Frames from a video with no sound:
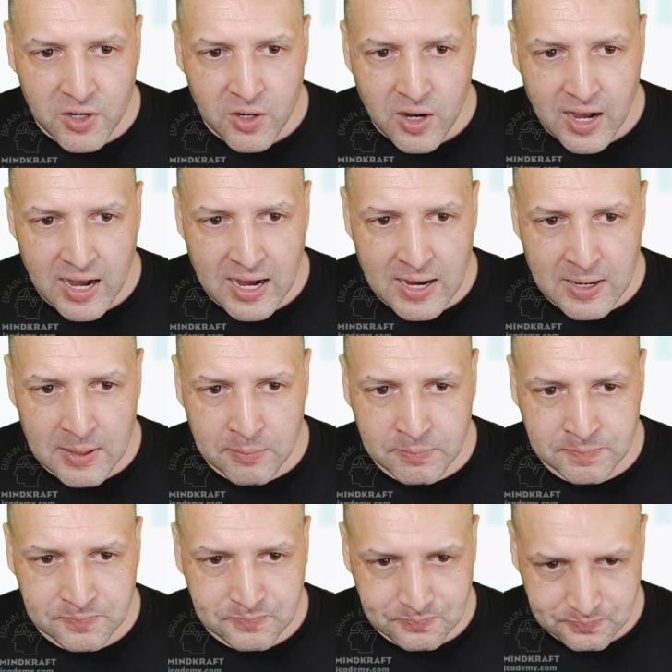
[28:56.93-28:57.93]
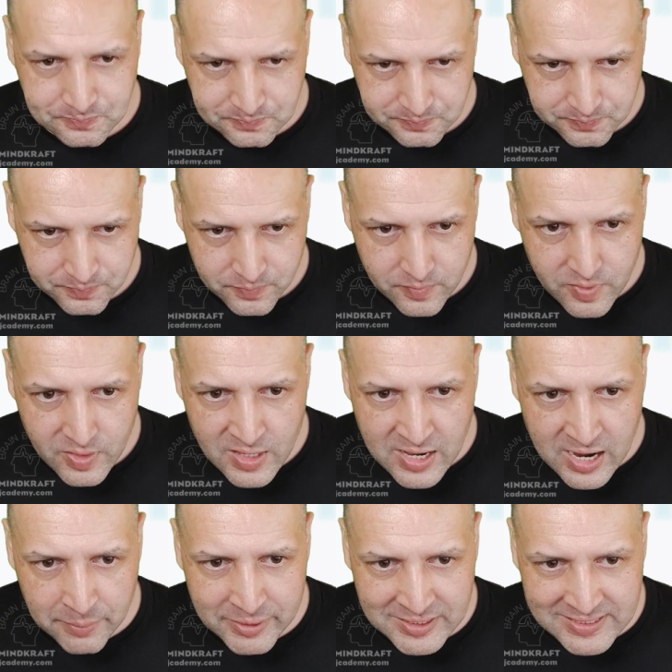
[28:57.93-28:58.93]

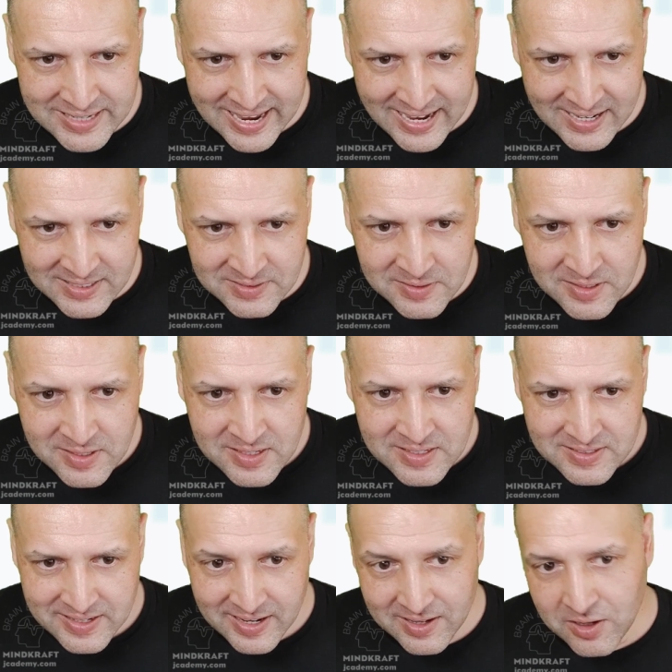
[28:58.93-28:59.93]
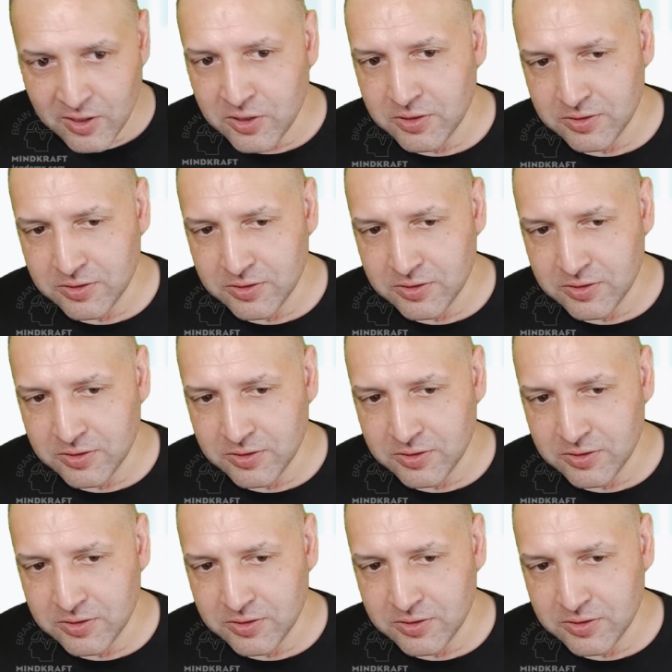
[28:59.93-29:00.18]
coming down. Now,